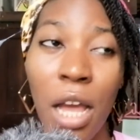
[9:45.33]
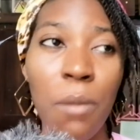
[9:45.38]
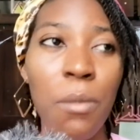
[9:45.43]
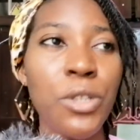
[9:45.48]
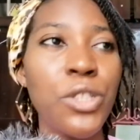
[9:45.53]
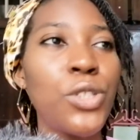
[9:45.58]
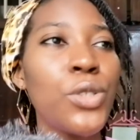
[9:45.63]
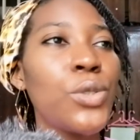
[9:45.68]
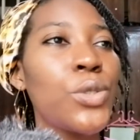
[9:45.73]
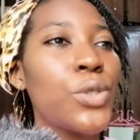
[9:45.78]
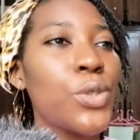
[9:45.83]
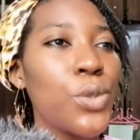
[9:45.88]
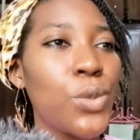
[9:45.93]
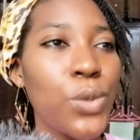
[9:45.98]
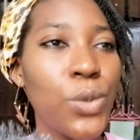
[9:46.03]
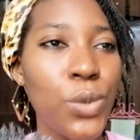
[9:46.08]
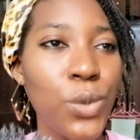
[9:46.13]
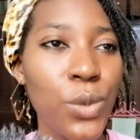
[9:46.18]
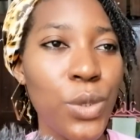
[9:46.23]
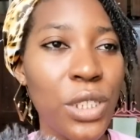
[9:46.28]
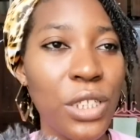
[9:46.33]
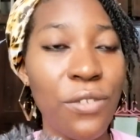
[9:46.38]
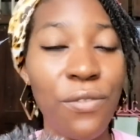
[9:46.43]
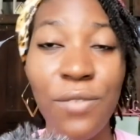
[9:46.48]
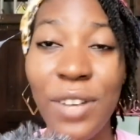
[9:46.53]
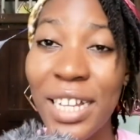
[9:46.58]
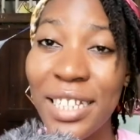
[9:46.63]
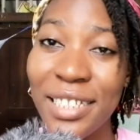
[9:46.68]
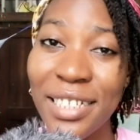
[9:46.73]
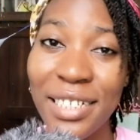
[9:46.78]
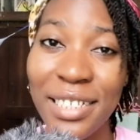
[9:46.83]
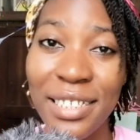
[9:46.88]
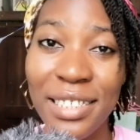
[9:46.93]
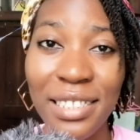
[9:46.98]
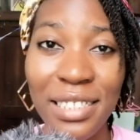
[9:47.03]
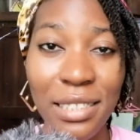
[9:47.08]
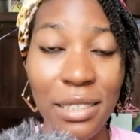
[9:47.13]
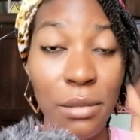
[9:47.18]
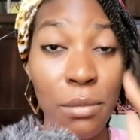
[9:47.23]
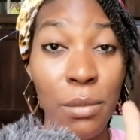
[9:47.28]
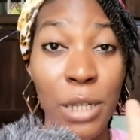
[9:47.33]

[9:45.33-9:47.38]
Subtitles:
but due to the father's